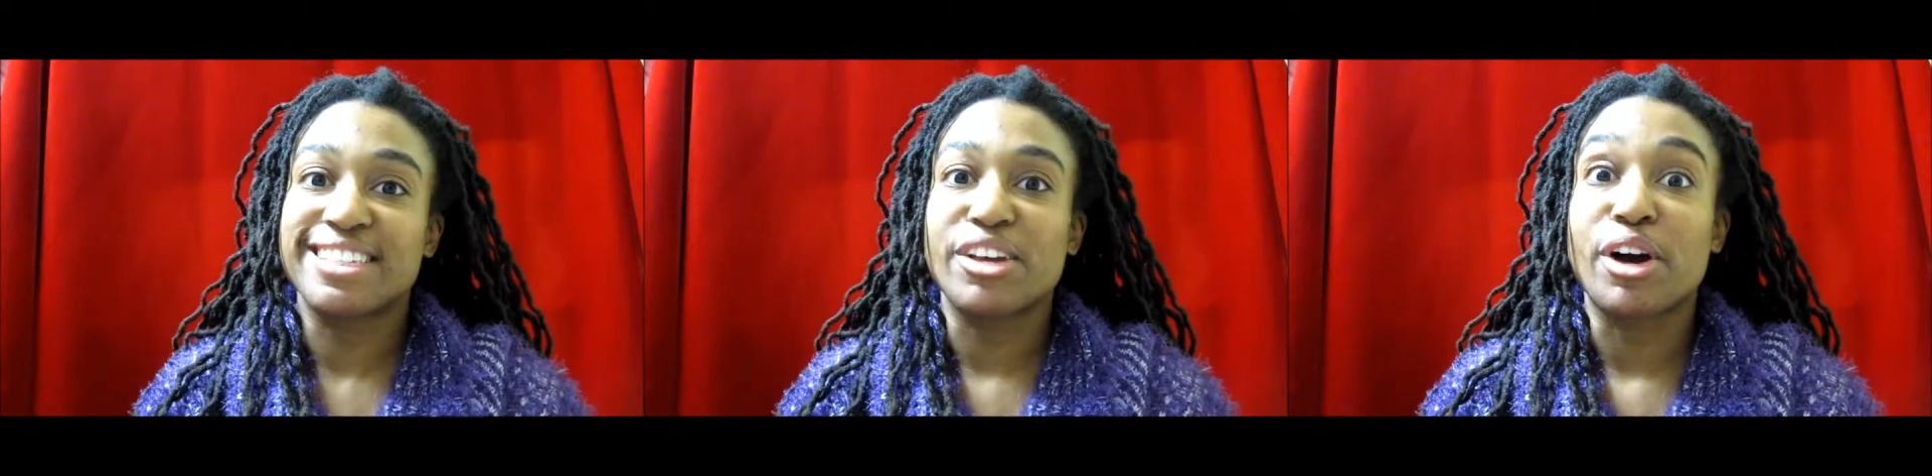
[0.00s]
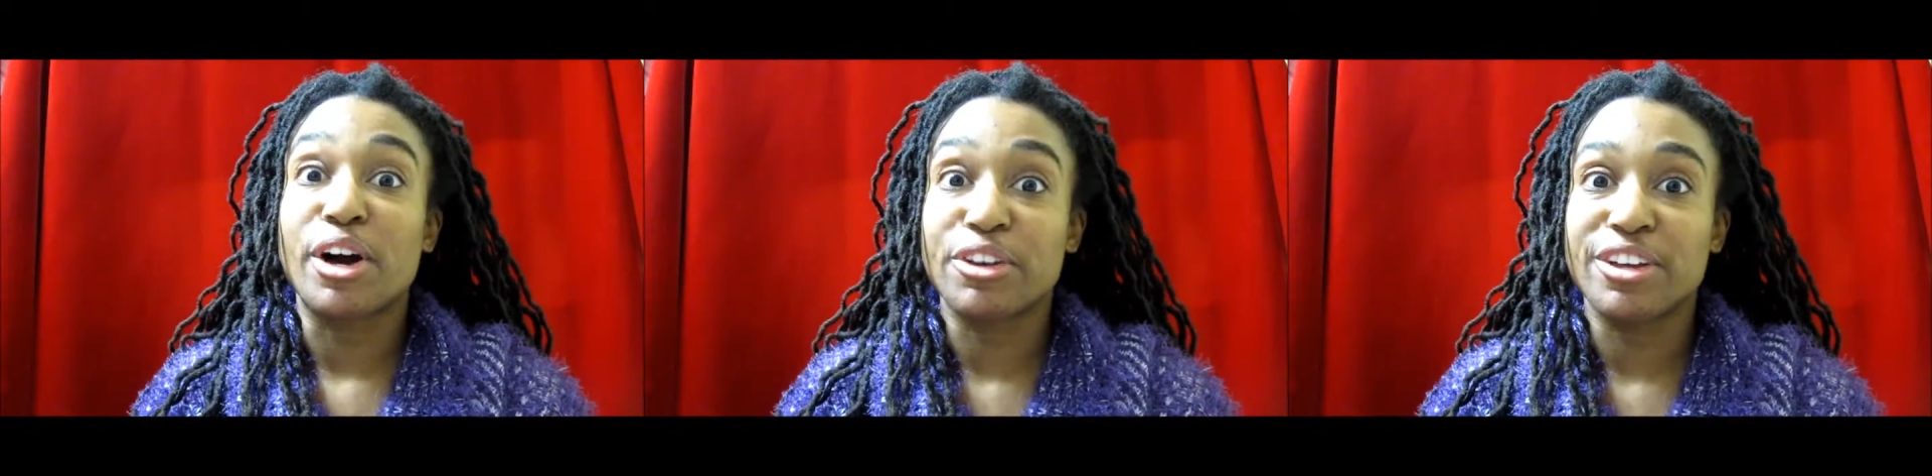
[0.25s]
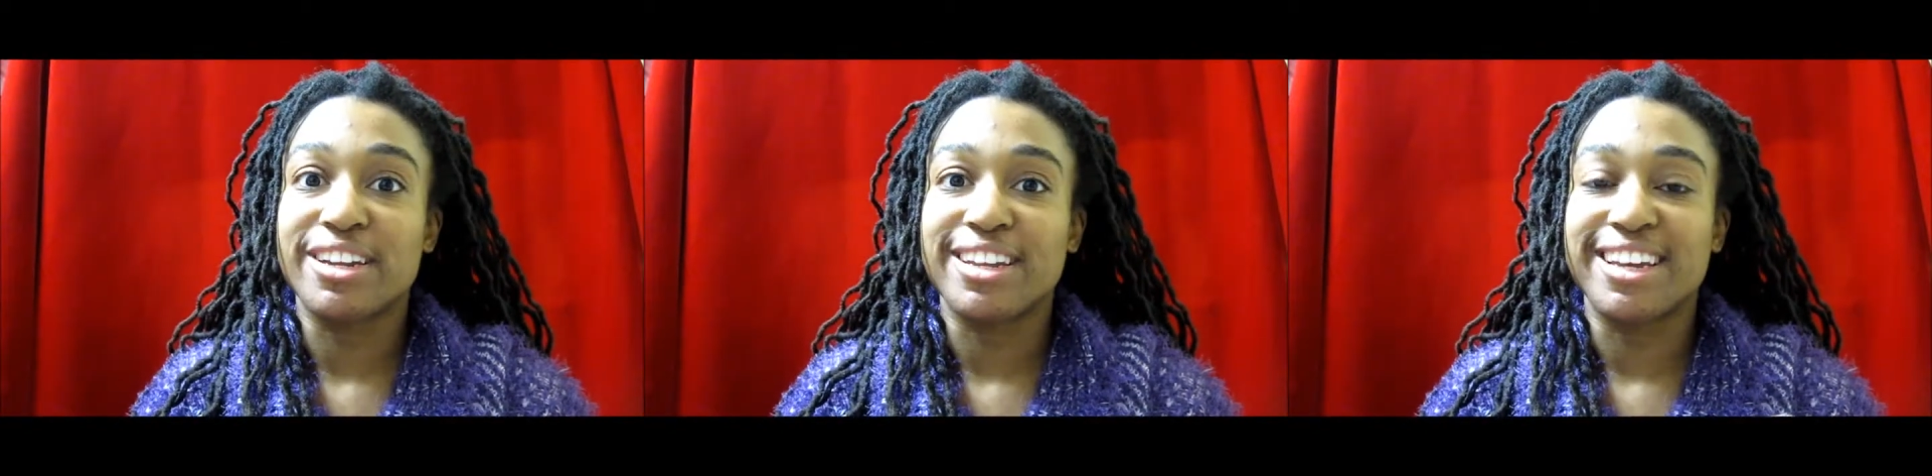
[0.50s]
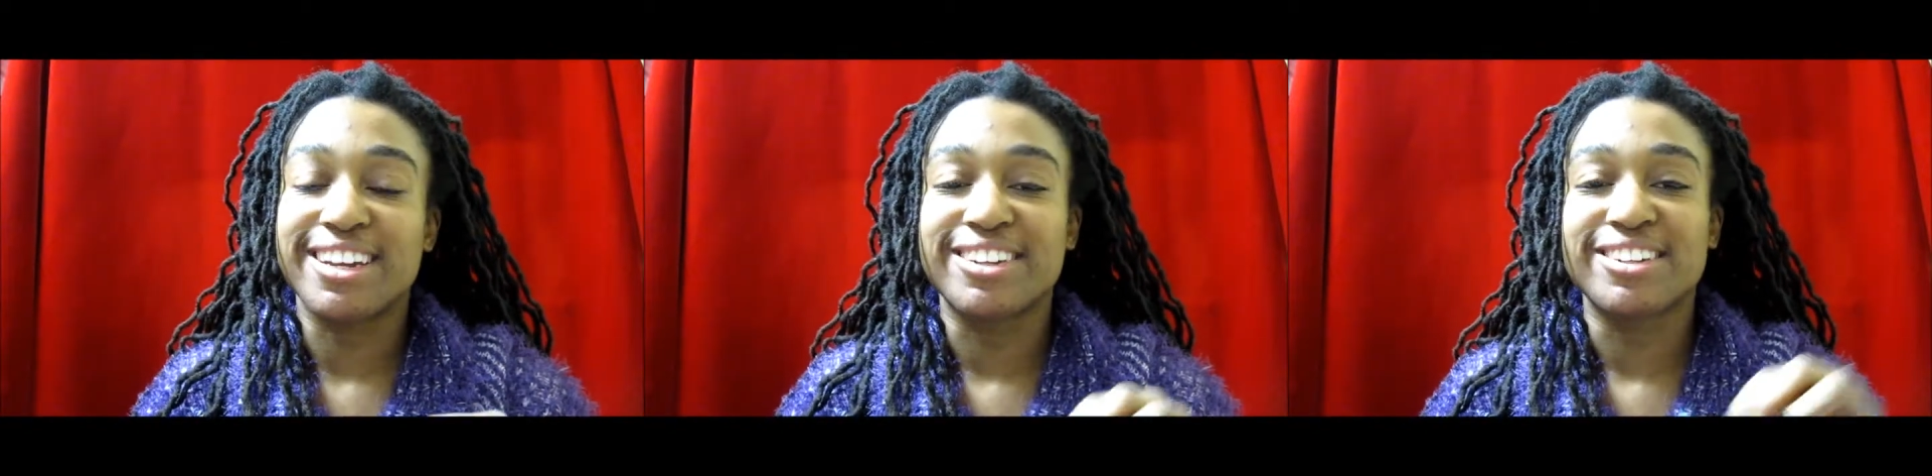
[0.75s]
I'll get it
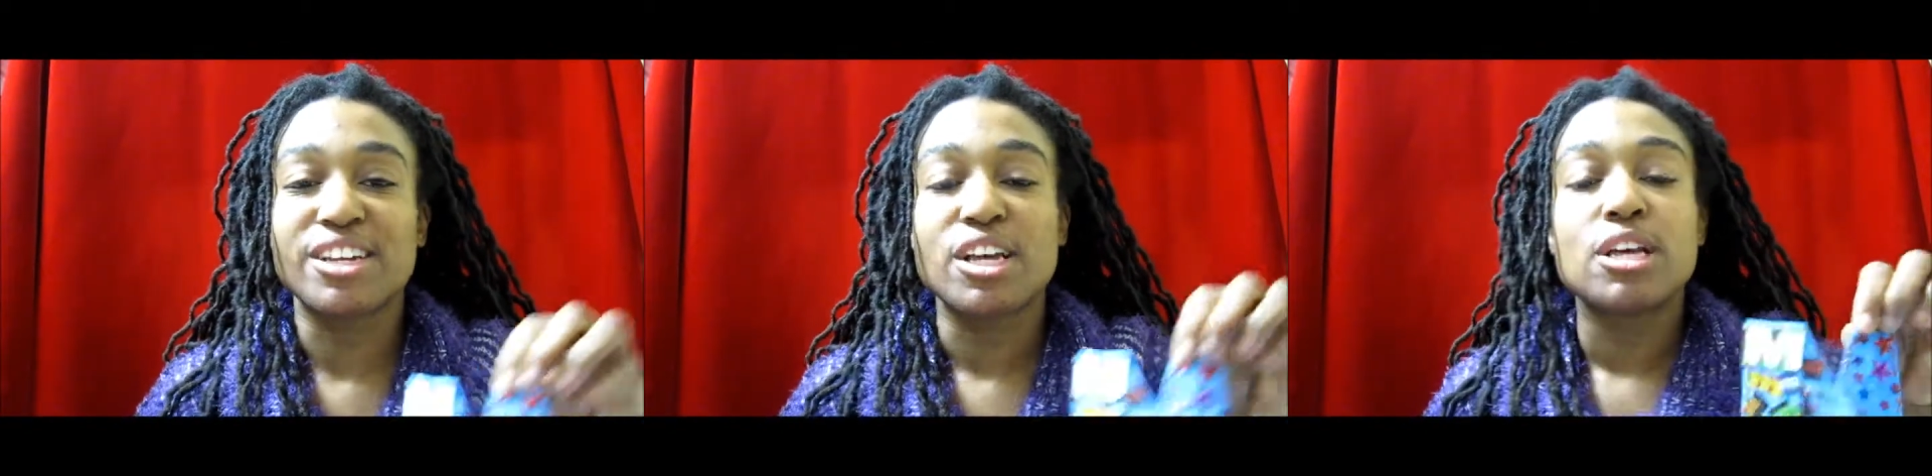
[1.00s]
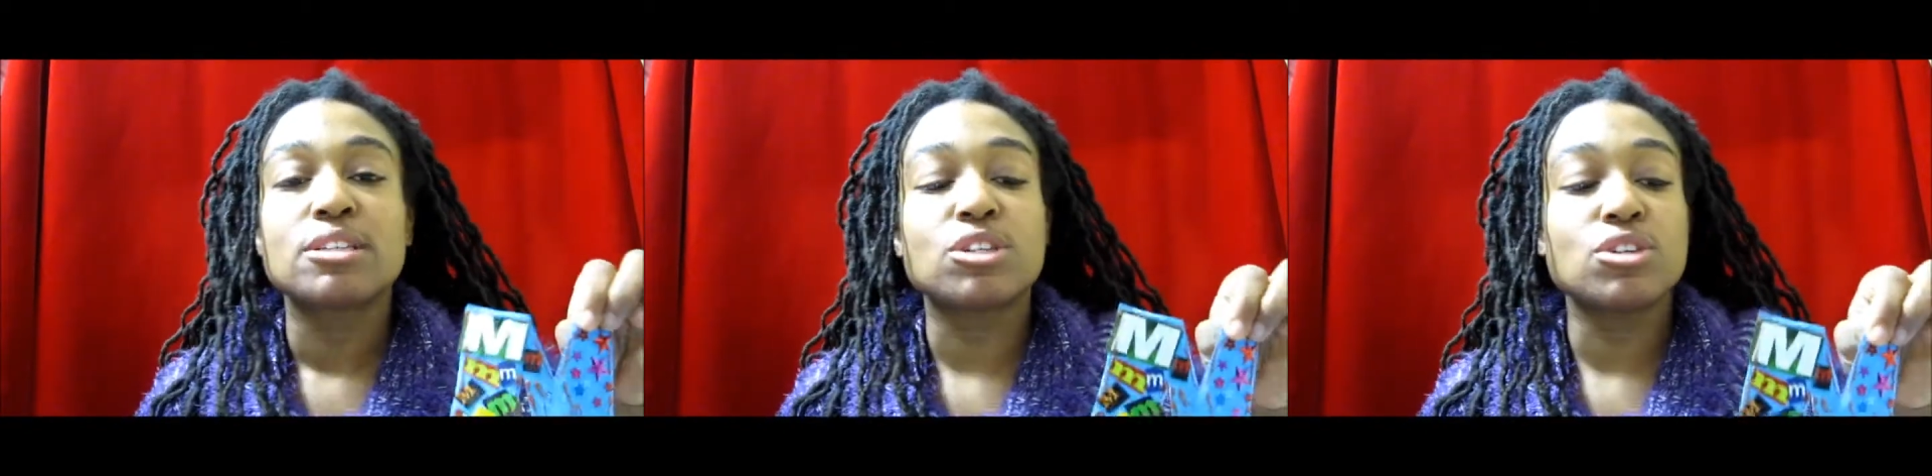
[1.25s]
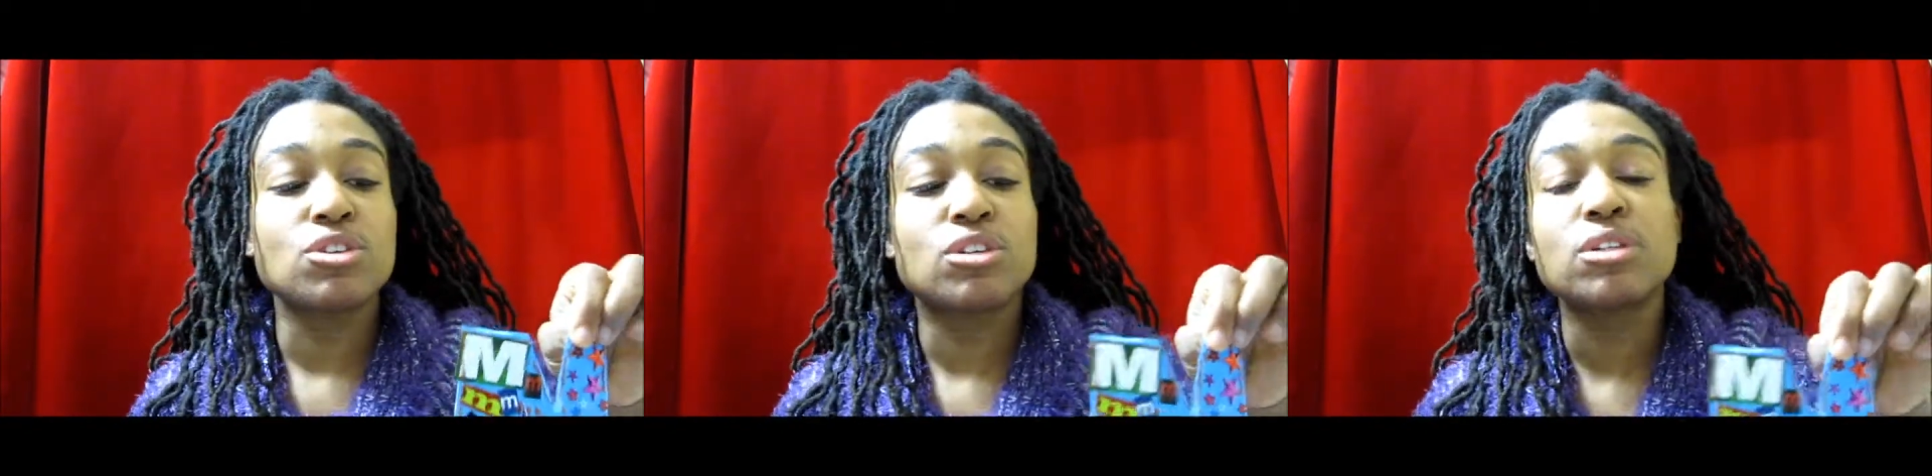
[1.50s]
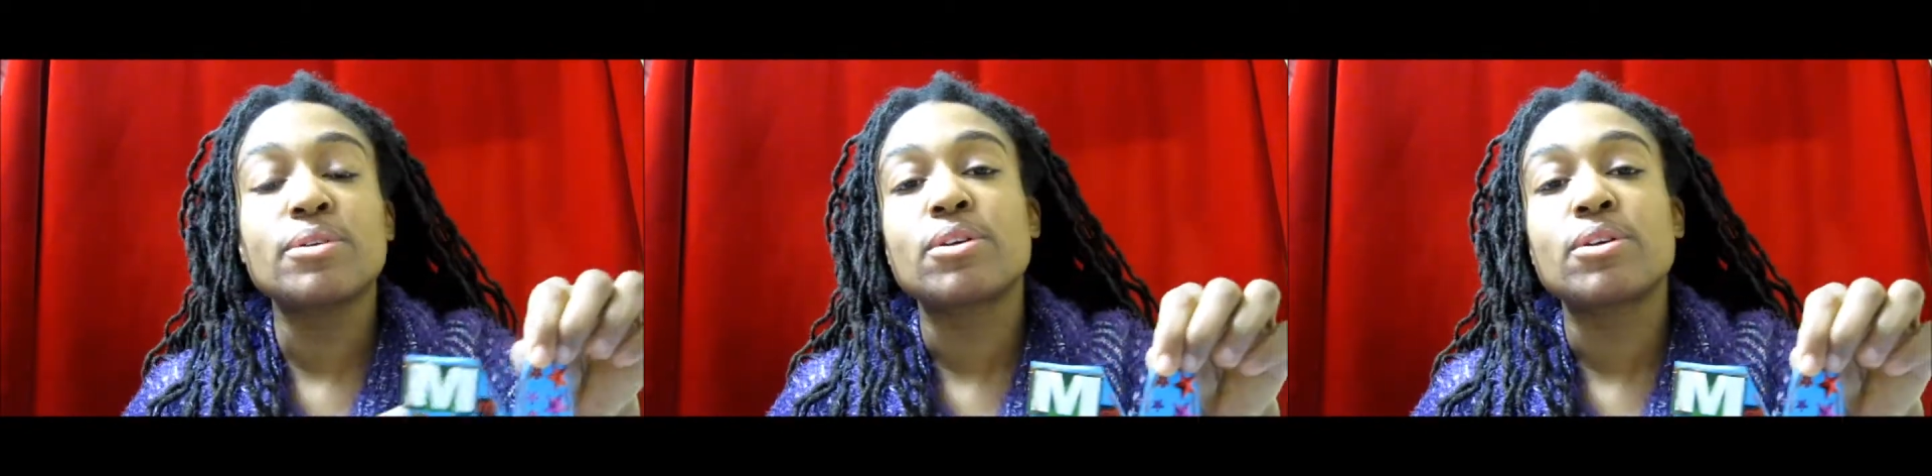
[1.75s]
later. So you glue